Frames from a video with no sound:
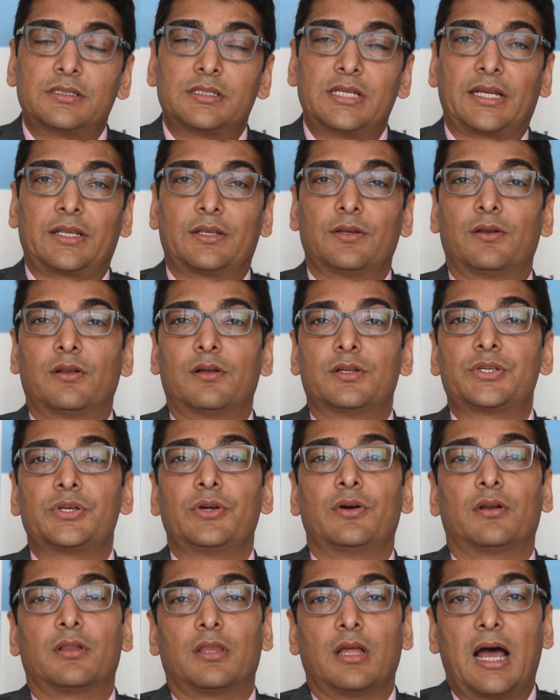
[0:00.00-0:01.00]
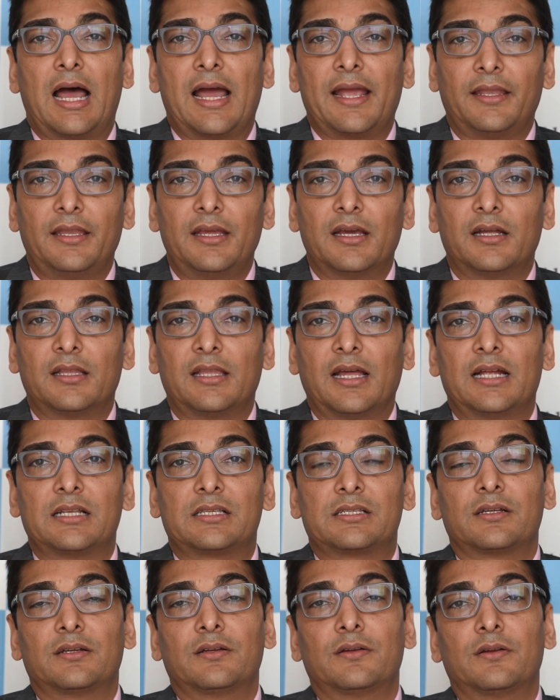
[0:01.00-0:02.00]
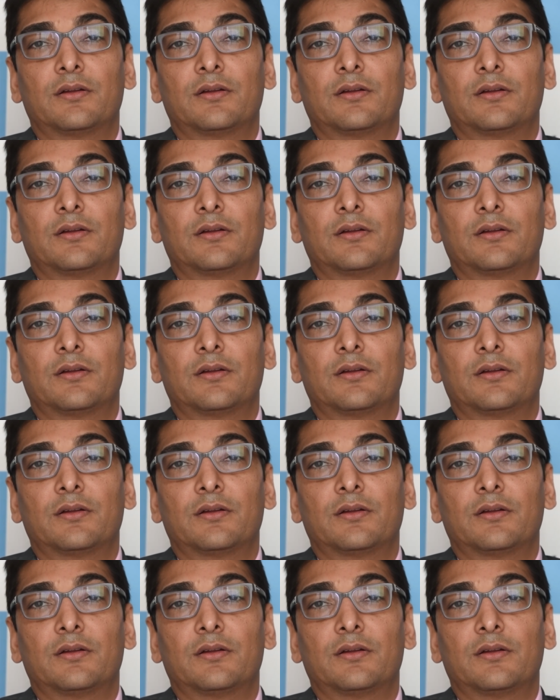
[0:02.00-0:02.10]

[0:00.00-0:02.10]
technology or the idea that